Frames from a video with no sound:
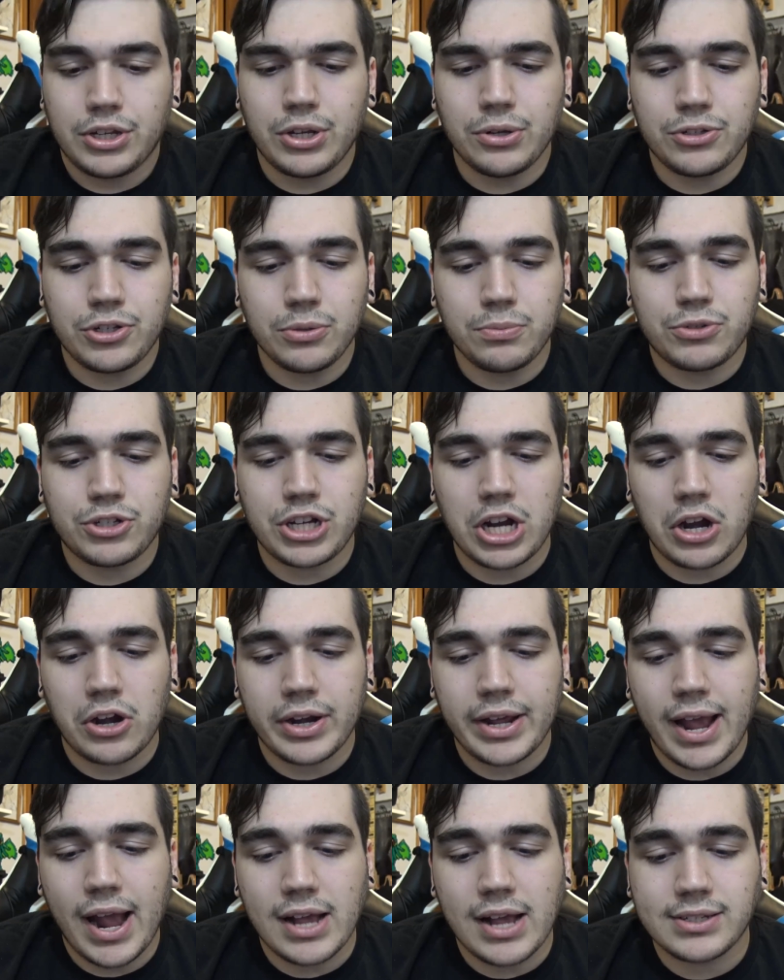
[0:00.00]
YouTube
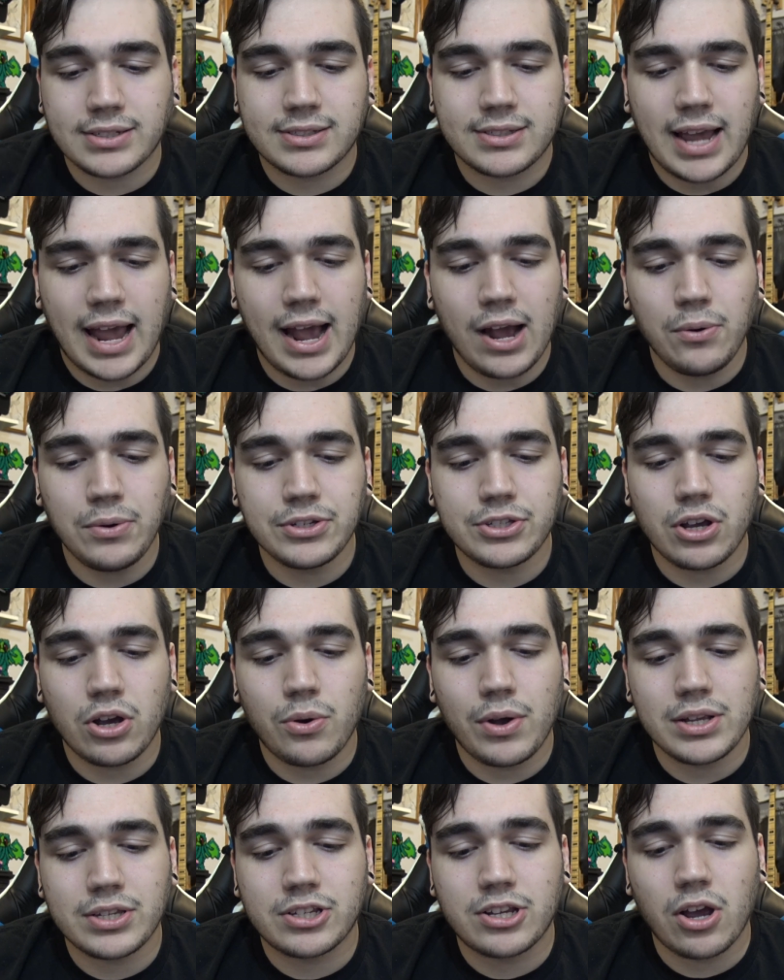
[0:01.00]
Charity asks, how is
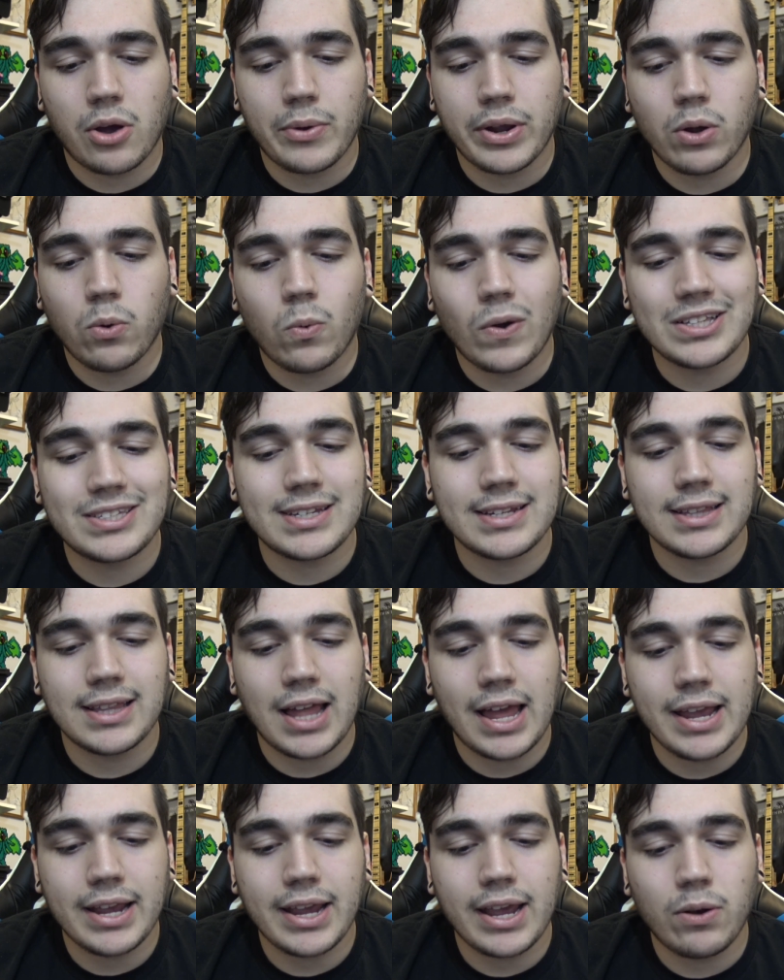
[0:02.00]
OS going? What's it
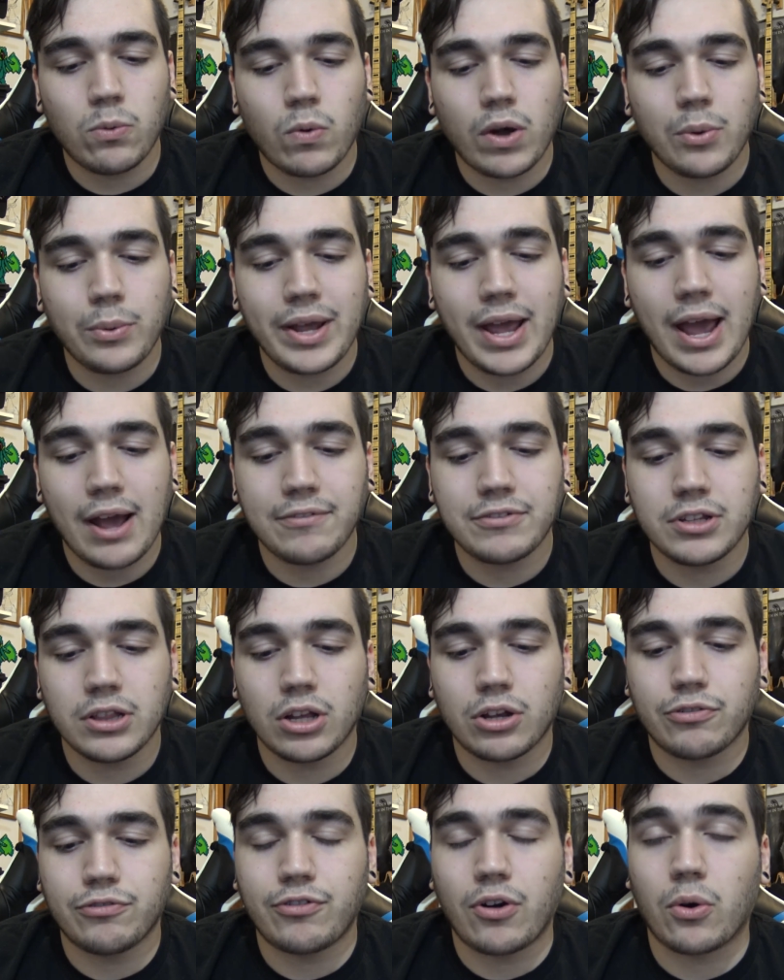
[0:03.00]
like? And what do we have to
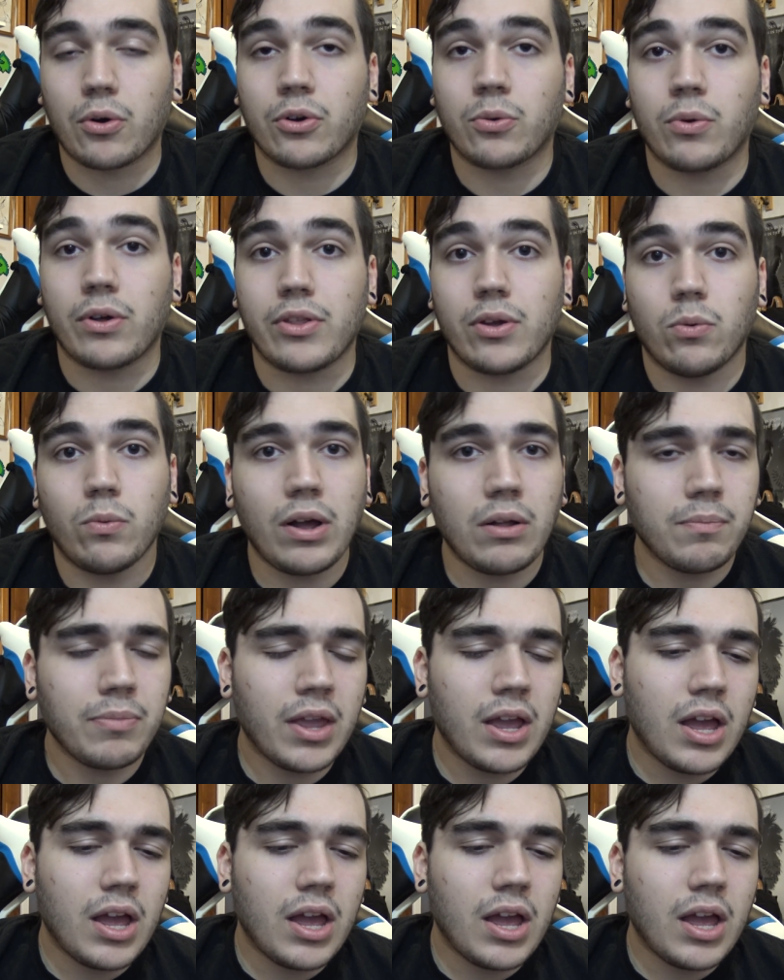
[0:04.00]
look forward with it? Well,